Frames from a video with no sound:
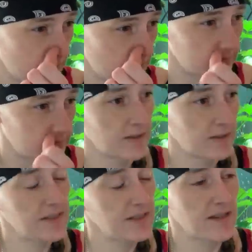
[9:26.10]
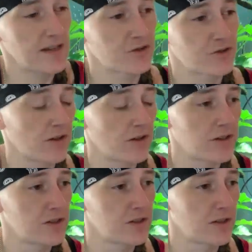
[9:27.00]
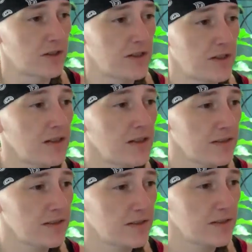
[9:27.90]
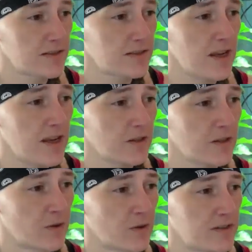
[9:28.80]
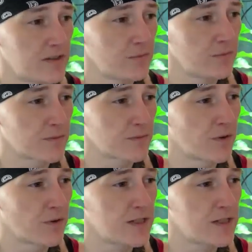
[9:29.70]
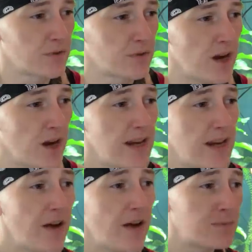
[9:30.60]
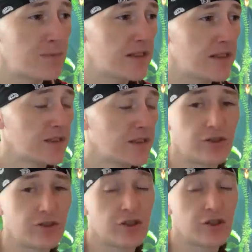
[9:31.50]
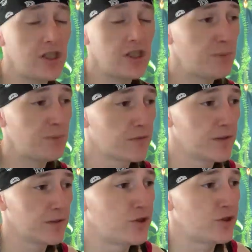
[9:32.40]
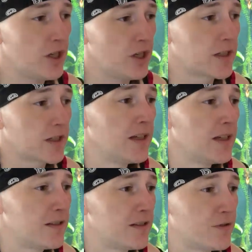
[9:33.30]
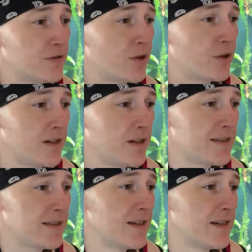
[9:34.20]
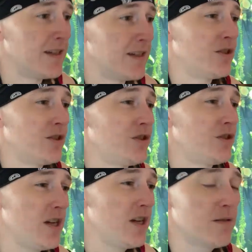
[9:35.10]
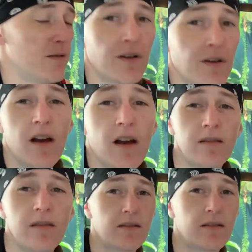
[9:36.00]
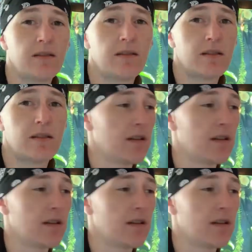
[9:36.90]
know, he's an astronaut fish, so he can stand to quarantine with some Corys. But right now he's being a real, or she's being a real jerk to those Corys. She's chasing him around. Look at this